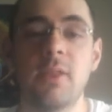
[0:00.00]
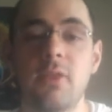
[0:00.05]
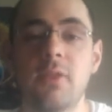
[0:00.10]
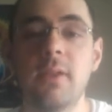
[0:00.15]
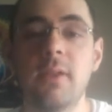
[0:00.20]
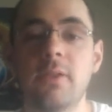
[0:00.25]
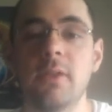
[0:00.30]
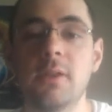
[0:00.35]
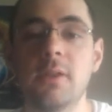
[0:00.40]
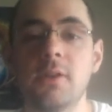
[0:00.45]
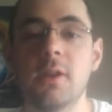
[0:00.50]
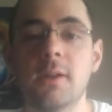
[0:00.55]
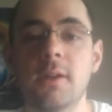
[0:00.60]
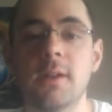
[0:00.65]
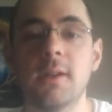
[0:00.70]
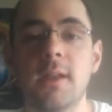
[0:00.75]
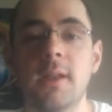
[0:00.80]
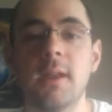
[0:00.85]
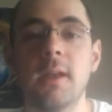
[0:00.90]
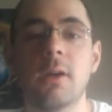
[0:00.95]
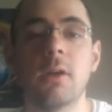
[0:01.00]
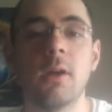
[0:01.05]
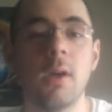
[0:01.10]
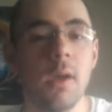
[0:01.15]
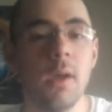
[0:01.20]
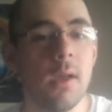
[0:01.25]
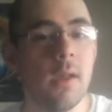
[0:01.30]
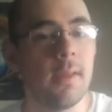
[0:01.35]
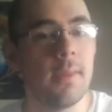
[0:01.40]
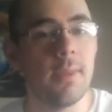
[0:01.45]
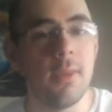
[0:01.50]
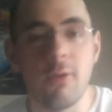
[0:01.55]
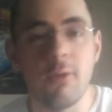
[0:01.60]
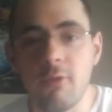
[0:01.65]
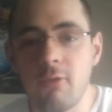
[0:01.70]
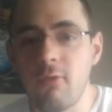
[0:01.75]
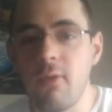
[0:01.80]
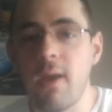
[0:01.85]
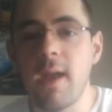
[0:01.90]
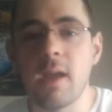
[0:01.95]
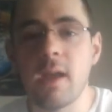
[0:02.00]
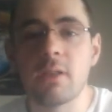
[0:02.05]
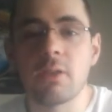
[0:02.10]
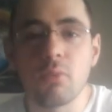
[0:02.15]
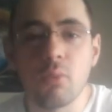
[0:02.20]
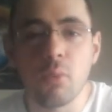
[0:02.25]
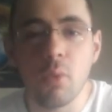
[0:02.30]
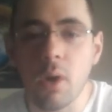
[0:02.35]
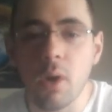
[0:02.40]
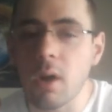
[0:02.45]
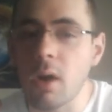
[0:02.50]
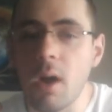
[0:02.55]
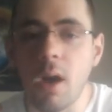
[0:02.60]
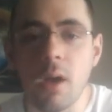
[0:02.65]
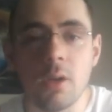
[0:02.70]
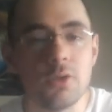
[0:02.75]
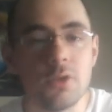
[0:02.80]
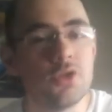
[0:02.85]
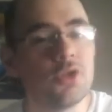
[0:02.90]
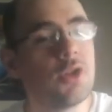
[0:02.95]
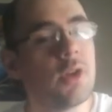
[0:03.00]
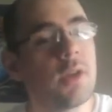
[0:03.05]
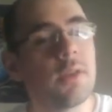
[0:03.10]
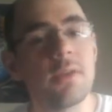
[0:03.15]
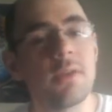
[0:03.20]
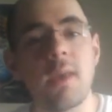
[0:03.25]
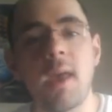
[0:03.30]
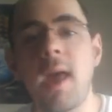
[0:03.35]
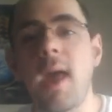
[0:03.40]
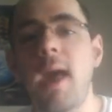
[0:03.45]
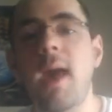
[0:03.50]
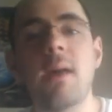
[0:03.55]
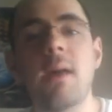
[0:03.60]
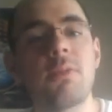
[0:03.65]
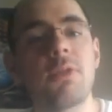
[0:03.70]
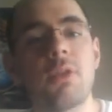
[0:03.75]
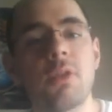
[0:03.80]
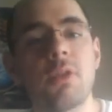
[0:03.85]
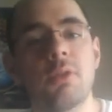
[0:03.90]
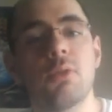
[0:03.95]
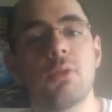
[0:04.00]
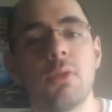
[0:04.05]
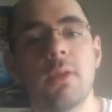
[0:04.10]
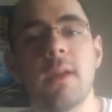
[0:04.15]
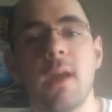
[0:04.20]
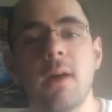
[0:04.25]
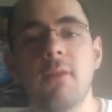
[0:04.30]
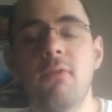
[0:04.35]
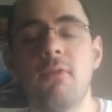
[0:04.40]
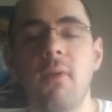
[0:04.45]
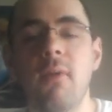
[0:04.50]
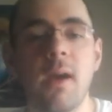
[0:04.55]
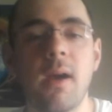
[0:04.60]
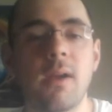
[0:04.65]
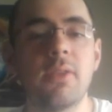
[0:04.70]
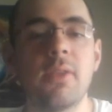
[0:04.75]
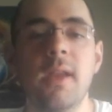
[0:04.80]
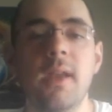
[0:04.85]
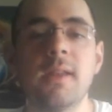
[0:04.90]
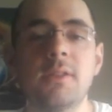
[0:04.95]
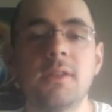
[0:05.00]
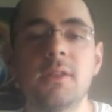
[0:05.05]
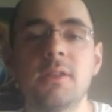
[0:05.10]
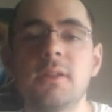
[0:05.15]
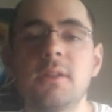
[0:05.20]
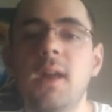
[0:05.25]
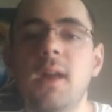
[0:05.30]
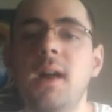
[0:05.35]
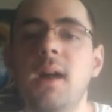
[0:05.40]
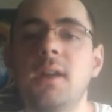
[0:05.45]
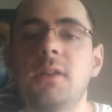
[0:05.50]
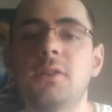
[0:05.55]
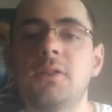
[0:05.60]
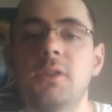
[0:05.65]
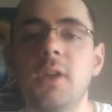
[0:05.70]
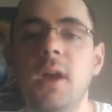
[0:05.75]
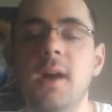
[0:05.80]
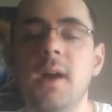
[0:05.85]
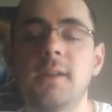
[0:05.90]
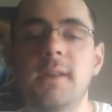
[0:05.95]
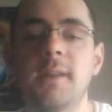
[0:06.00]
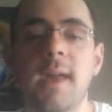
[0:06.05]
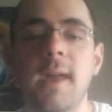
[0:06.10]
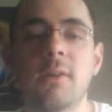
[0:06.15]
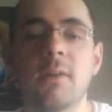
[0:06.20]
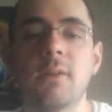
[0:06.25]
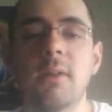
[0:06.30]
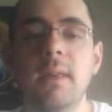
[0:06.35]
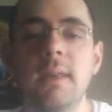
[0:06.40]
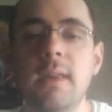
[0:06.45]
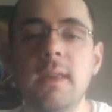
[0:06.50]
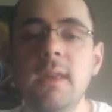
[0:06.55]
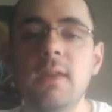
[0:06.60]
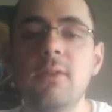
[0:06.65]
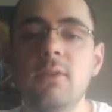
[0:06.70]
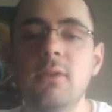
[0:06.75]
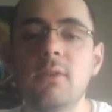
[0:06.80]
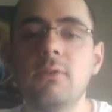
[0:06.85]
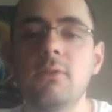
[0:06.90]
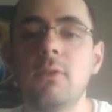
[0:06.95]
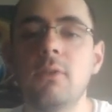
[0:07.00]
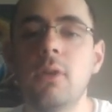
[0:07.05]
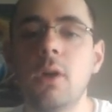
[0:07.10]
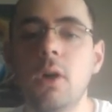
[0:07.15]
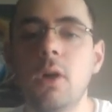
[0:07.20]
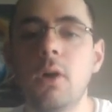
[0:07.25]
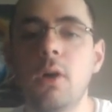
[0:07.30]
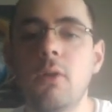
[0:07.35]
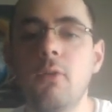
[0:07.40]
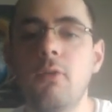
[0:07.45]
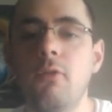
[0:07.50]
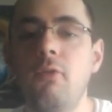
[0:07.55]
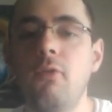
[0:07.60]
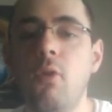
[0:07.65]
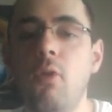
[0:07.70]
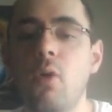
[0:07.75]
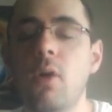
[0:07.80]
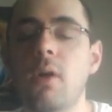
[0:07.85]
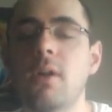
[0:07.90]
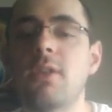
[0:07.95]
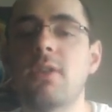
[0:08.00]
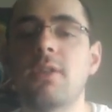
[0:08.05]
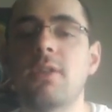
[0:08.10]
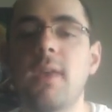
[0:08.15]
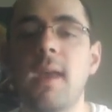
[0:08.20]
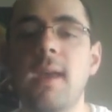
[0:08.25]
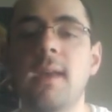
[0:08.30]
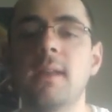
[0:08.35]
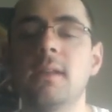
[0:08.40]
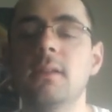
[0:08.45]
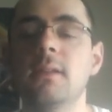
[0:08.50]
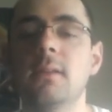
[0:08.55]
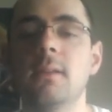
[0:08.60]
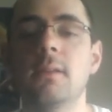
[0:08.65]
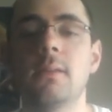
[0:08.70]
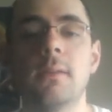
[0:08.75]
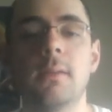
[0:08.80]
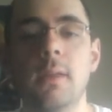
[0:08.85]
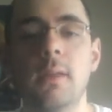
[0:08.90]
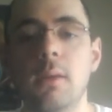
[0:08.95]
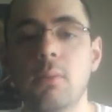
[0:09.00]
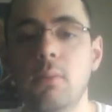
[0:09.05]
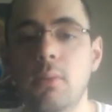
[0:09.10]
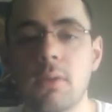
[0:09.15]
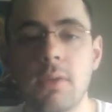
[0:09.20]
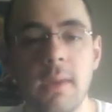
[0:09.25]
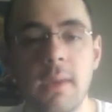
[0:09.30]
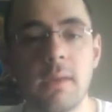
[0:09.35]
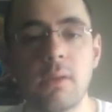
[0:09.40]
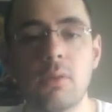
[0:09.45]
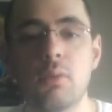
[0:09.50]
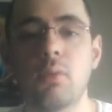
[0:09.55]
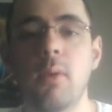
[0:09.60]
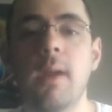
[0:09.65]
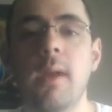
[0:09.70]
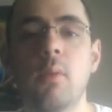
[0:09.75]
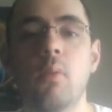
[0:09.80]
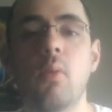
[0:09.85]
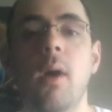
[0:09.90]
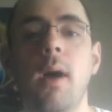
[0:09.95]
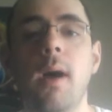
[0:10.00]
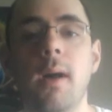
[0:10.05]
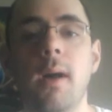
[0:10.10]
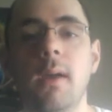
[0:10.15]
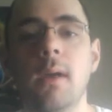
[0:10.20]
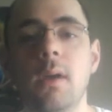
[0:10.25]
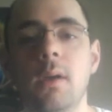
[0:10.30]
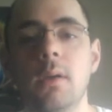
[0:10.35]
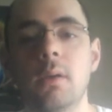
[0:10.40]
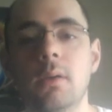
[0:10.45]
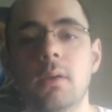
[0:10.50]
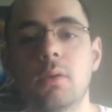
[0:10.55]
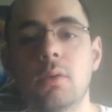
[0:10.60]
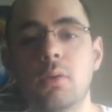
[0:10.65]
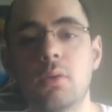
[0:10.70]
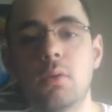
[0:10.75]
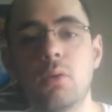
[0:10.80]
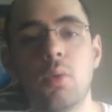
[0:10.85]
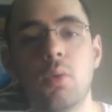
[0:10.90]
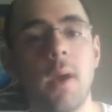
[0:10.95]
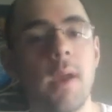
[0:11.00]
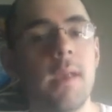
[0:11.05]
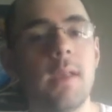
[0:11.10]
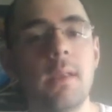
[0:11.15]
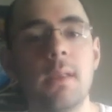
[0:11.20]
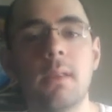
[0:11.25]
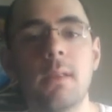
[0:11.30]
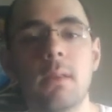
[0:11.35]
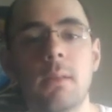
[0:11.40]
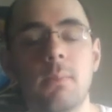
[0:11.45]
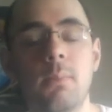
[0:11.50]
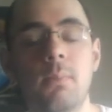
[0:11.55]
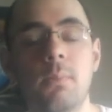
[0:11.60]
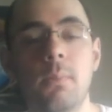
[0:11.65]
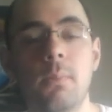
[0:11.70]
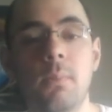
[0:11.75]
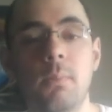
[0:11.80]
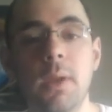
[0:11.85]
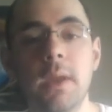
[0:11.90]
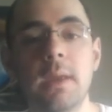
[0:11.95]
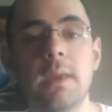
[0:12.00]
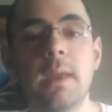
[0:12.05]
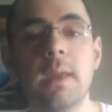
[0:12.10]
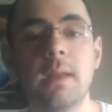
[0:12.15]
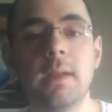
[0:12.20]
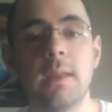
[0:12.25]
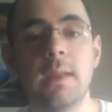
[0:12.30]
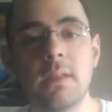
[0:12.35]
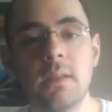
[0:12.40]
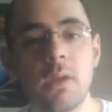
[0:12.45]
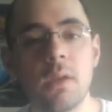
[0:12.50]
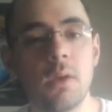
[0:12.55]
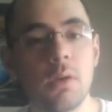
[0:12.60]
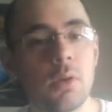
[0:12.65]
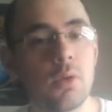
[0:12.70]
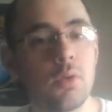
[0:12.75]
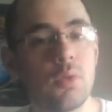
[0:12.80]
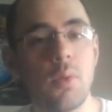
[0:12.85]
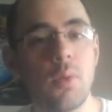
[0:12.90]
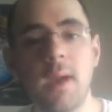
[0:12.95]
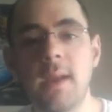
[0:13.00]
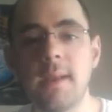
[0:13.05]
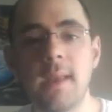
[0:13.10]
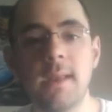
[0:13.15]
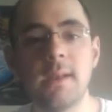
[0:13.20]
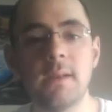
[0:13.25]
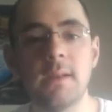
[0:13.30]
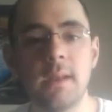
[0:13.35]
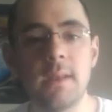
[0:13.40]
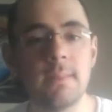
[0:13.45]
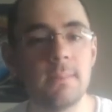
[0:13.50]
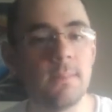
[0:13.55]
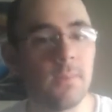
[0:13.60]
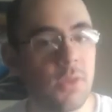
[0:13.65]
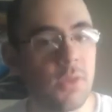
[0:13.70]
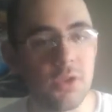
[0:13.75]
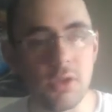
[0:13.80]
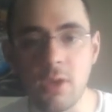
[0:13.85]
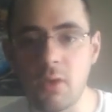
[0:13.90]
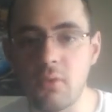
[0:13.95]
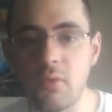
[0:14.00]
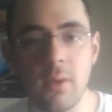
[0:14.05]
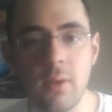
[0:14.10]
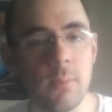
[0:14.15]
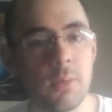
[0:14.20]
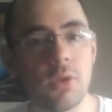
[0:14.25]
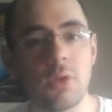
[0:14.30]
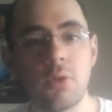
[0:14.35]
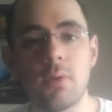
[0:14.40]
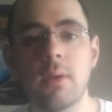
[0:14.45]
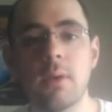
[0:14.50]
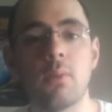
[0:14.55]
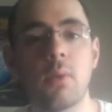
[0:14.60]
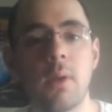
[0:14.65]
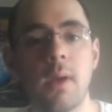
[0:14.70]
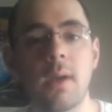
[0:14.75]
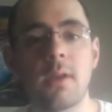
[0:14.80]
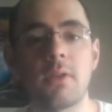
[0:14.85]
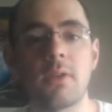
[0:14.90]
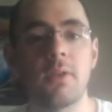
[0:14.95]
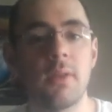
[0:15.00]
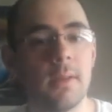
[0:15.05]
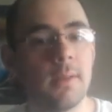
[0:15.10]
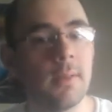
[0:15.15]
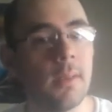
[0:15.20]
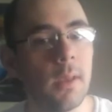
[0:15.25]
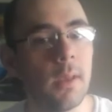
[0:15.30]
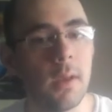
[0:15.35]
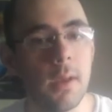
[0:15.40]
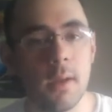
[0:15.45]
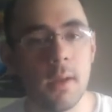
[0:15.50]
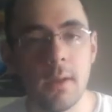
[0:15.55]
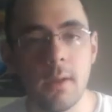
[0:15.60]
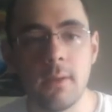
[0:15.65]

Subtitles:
and I think they've done it here. The fans were just absolutely on fire. They did not die down even for a second. It was a great Raw. Great beginning, great ending. Stuff in between were excellent.